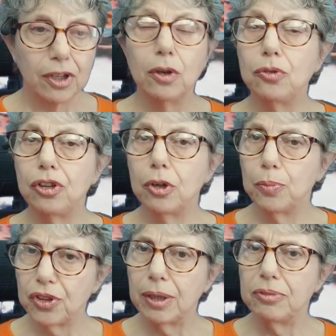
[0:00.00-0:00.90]

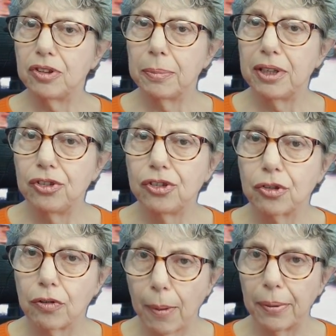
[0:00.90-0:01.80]
YouTube seems to be
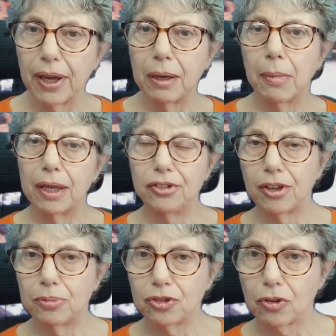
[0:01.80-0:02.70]
scrubbing my
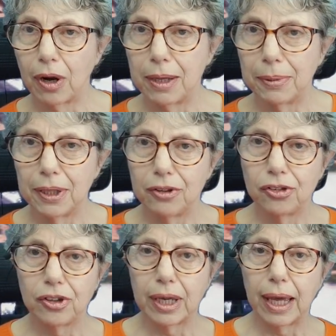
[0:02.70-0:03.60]
subscriber
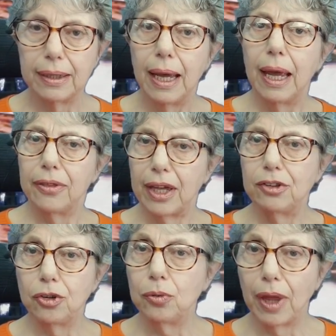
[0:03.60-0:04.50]
list again. They
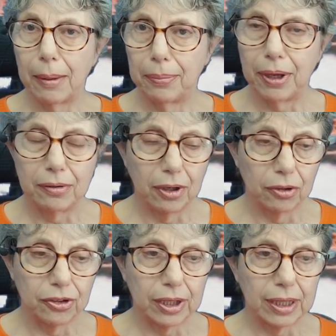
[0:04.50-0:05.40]
do that
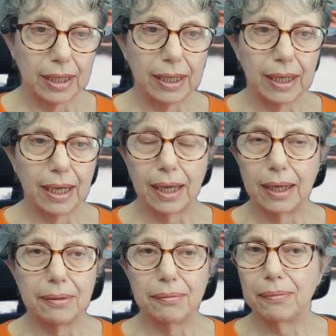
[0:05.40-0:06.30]
periodically.
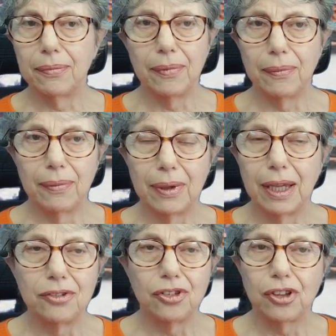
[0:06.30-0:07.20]

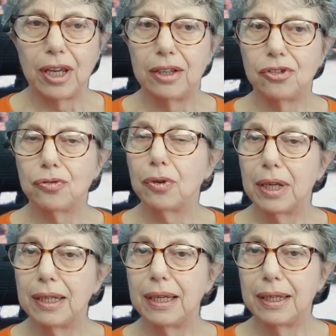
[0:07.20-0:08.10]
It's
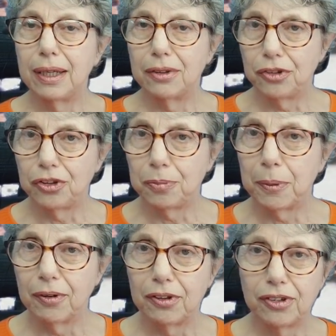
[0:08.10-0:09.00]
really
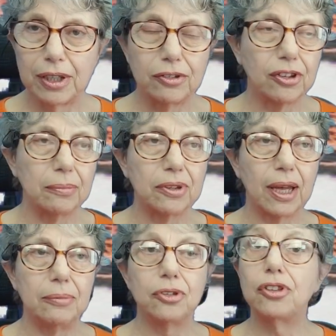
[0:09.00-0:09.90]
dispiriting sometimes.